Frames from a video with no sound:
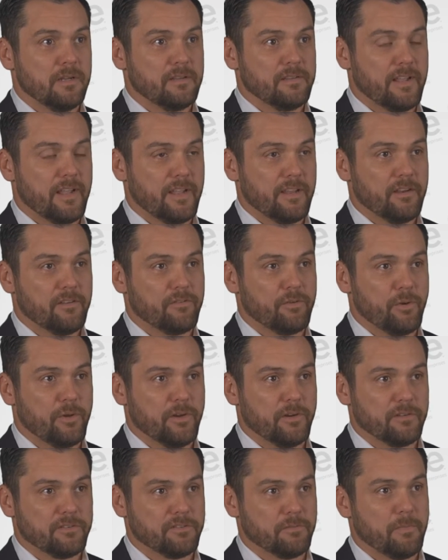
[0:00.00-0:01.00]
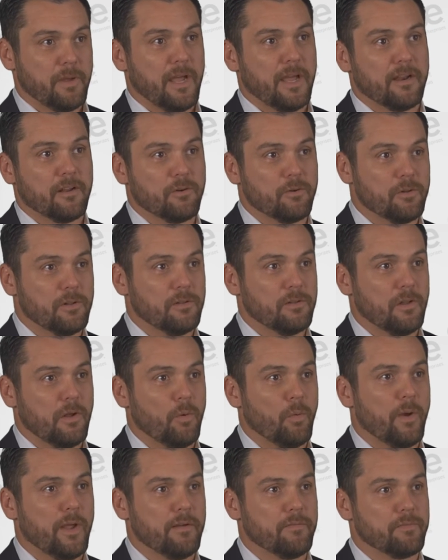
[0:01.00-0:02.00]
taking a two-year sabbatical
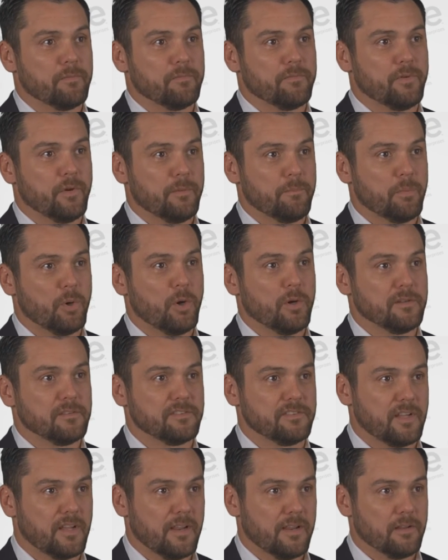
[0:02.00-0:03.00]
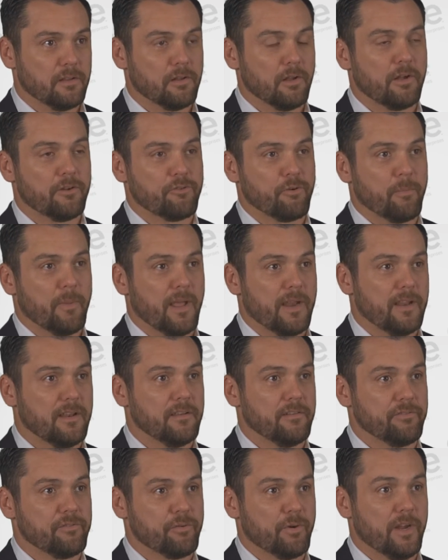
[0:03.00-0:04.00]
away from football and studying the laundromat
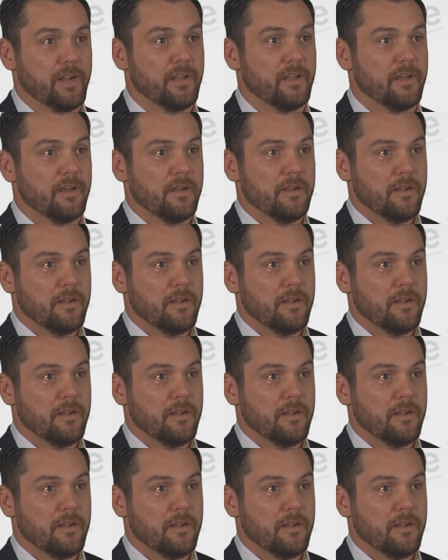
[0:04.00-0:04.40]
industry,